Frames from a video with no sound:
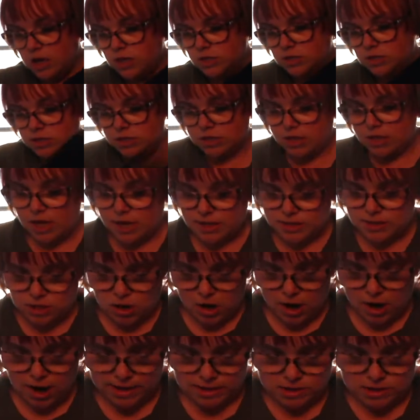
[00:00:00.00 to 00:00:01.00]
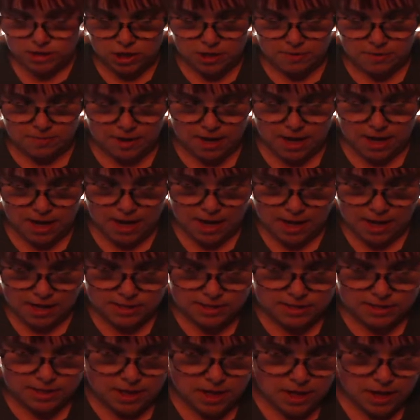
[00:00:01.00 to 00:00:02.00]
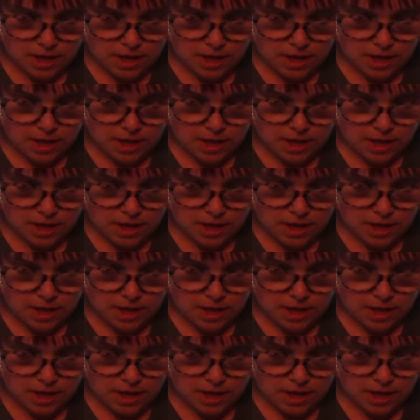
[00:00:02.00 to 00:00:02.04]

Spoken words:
So next item is,